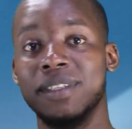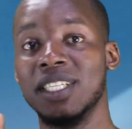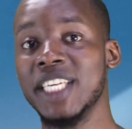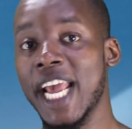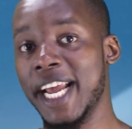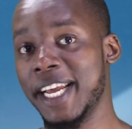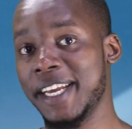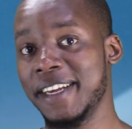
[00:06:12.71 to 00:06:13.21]

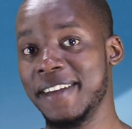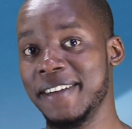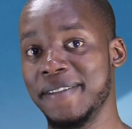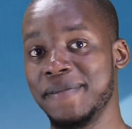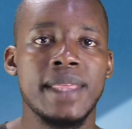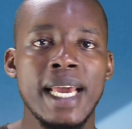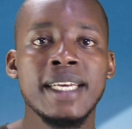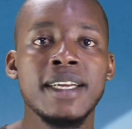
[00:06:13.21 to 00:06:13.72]
Check.
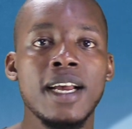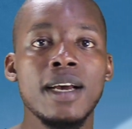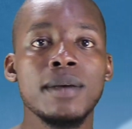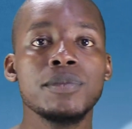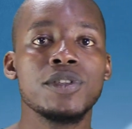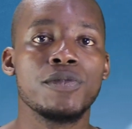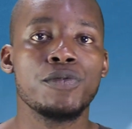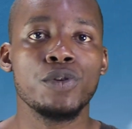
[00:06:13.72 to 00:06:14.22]
Then
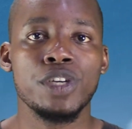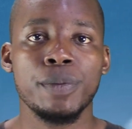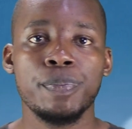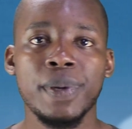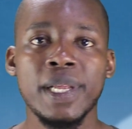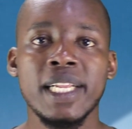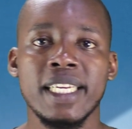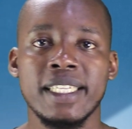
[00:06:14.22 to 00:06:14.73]
comes
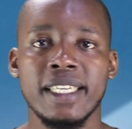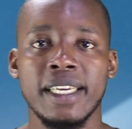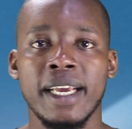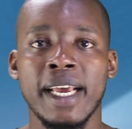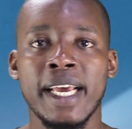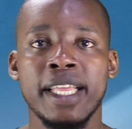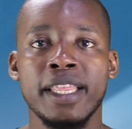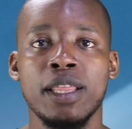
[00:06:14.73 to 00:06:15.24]
affordability.
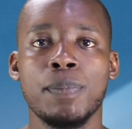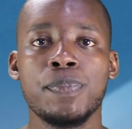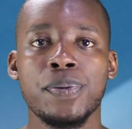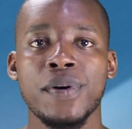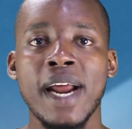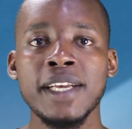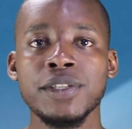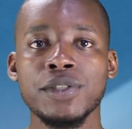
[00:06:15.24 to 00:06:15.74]
The
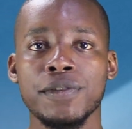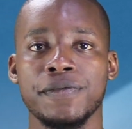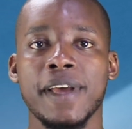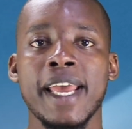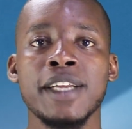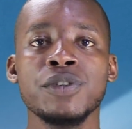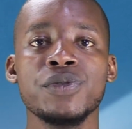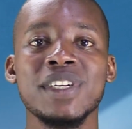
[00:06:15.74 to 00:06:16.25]
price of
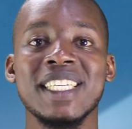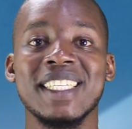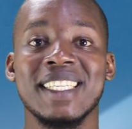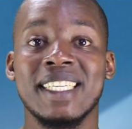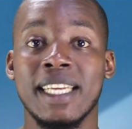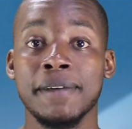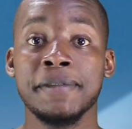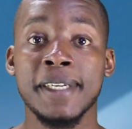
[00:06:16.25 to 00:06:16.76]
entry is
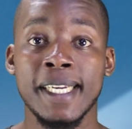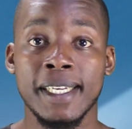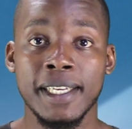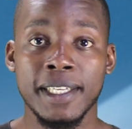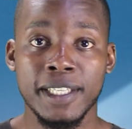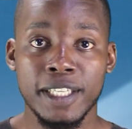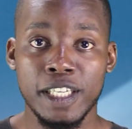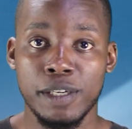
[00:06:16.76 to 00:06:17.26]

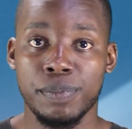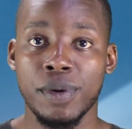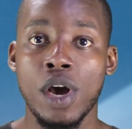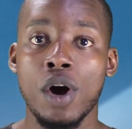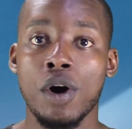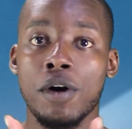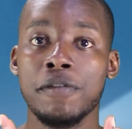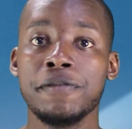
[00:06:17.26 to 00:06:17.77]
definitely steep.
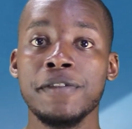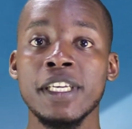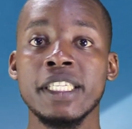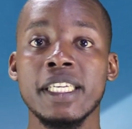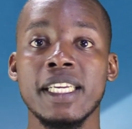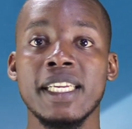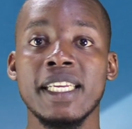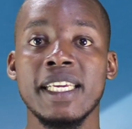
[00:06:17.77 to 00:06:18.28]

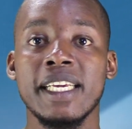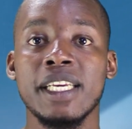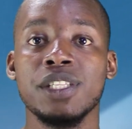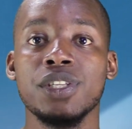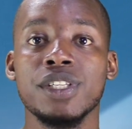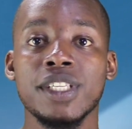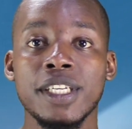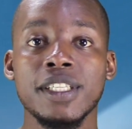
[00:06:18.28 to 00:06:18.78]
Officially,
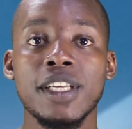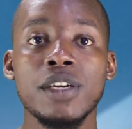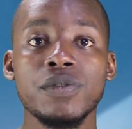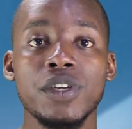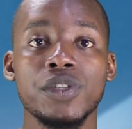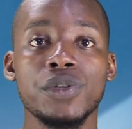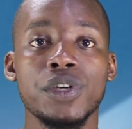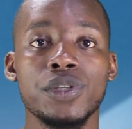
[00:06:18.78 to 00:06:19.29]
it's
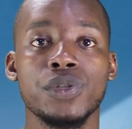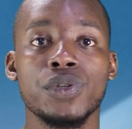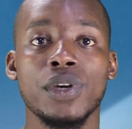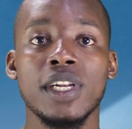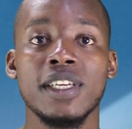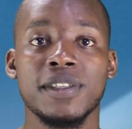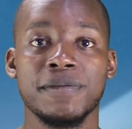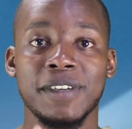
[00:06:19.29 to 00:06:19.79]
600 US
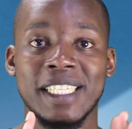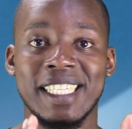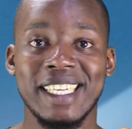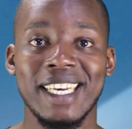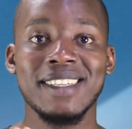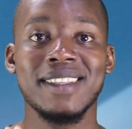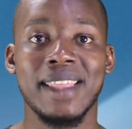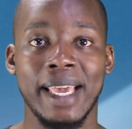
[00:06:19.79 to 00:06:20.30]
dollars for
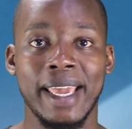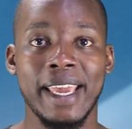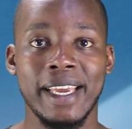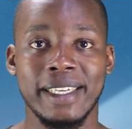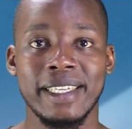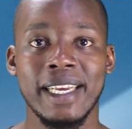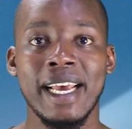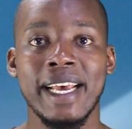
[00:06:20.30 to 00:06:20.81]
just the
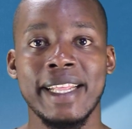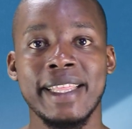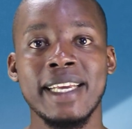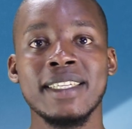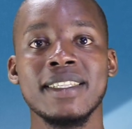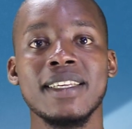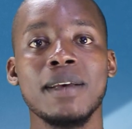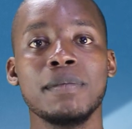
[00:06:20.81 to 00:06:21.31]
kit.
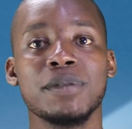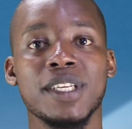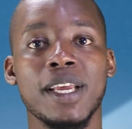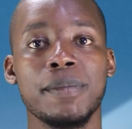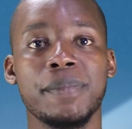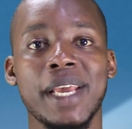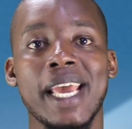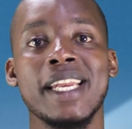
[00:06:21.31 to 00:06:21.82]
Then subs
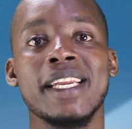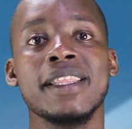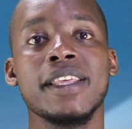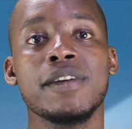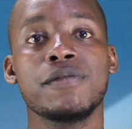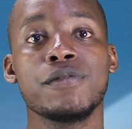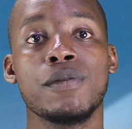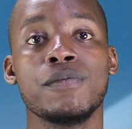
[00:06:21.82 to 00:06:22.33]
can be
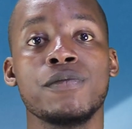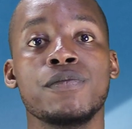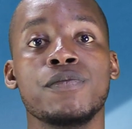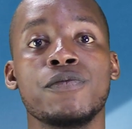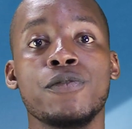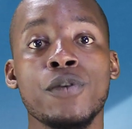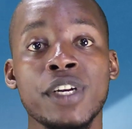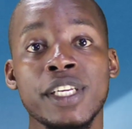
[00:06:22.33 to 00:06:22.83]
anything from
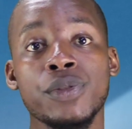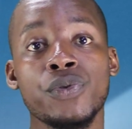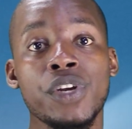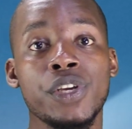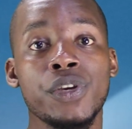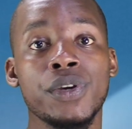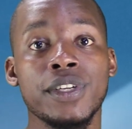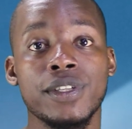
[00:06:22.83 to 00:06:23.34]

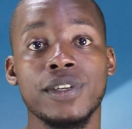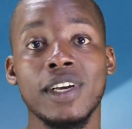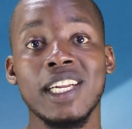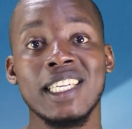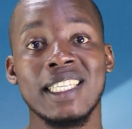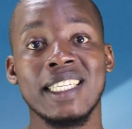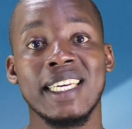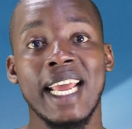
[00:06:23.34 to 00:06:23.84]
43 US
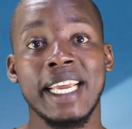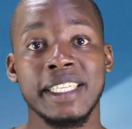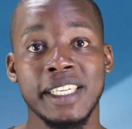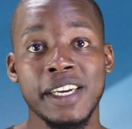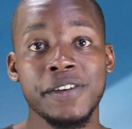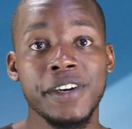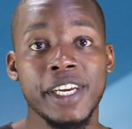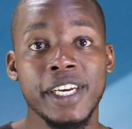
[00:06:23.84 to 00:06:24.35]
dollars in
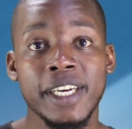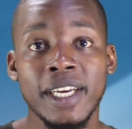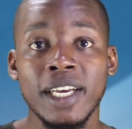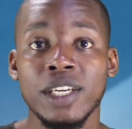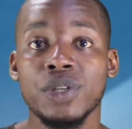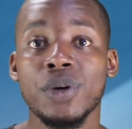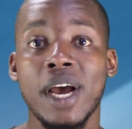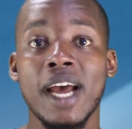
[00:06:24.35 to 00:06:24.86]
Nigeria
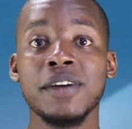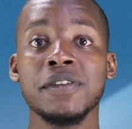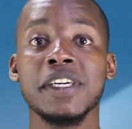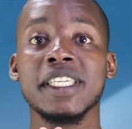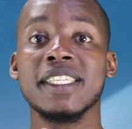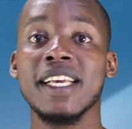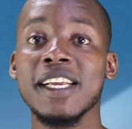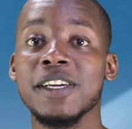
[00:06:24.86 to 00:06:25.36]
to
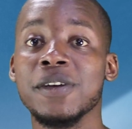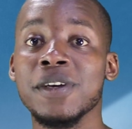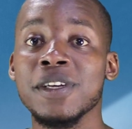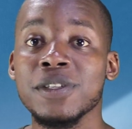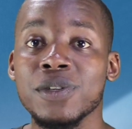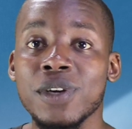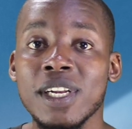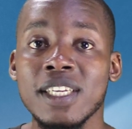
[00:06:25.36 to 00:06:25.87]
110
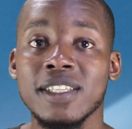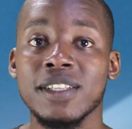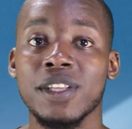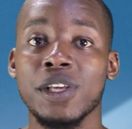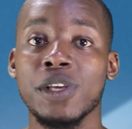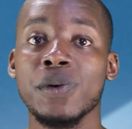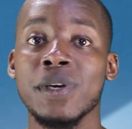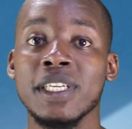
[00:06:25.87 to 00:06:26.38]
US dollars in
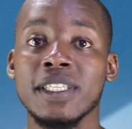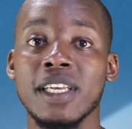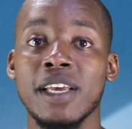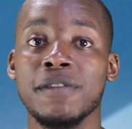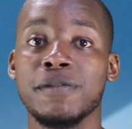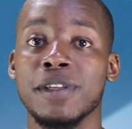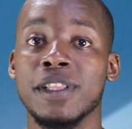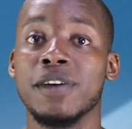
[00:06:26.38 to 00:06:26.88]
the
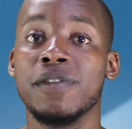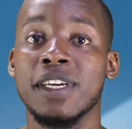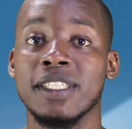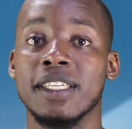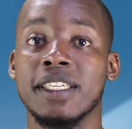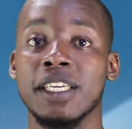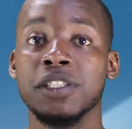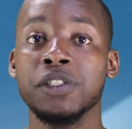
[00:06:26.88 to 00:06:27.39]
USA for the
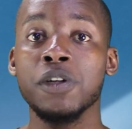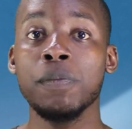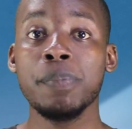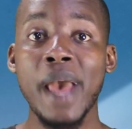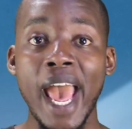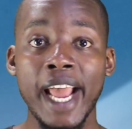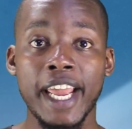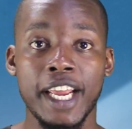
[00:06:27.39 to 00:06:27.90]
residential
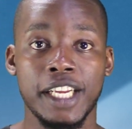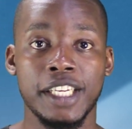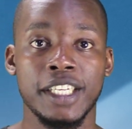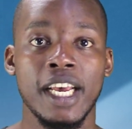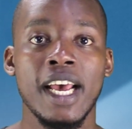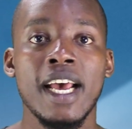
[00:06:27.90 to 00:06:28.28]
package.